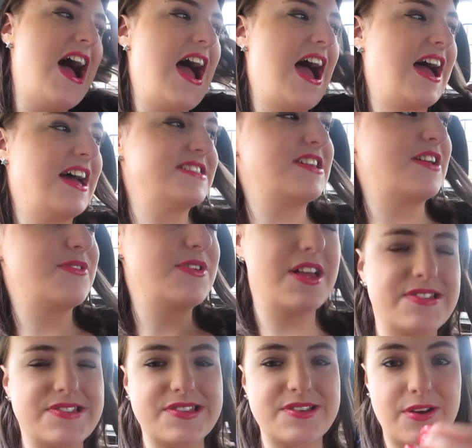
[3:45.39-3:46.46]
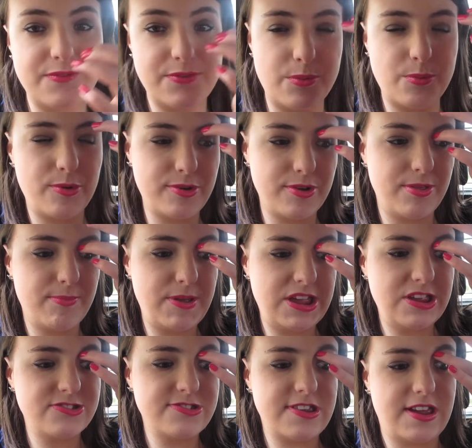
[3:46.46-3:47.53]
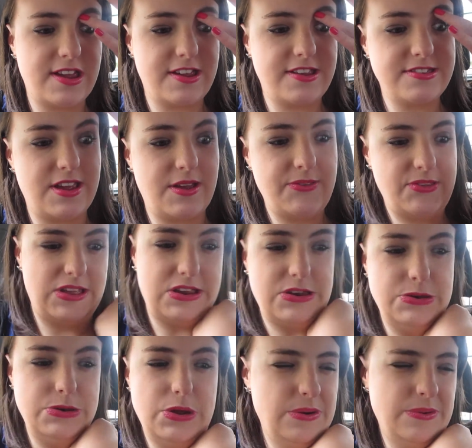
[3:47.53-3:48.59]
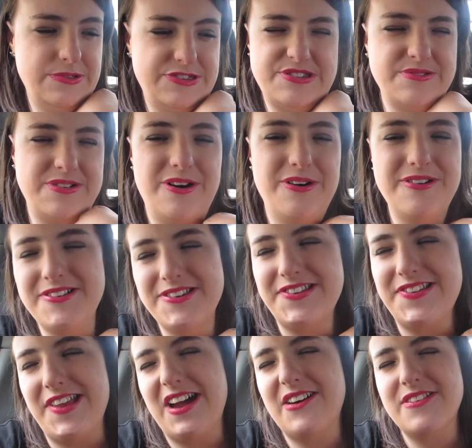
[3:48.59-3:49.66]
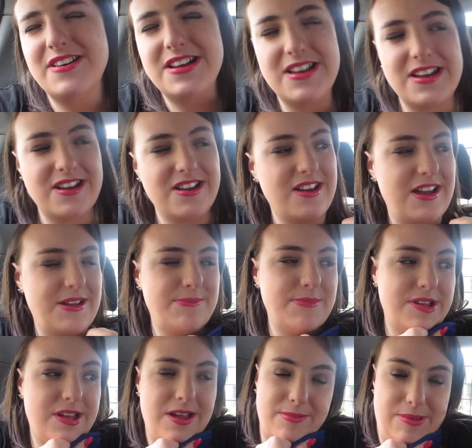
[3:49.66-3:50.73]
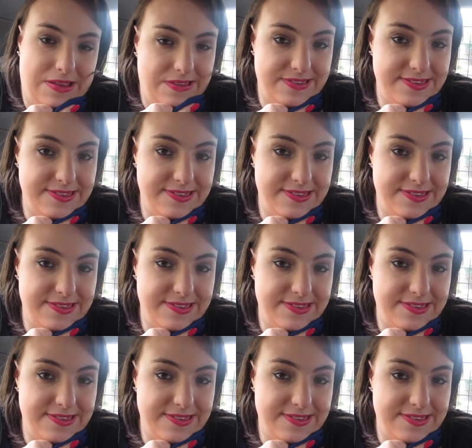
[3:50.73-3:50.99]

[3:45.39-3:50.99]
And everyone else has gone for a walk on the beach, and I was like, no, I'm too cold, so I'm kind of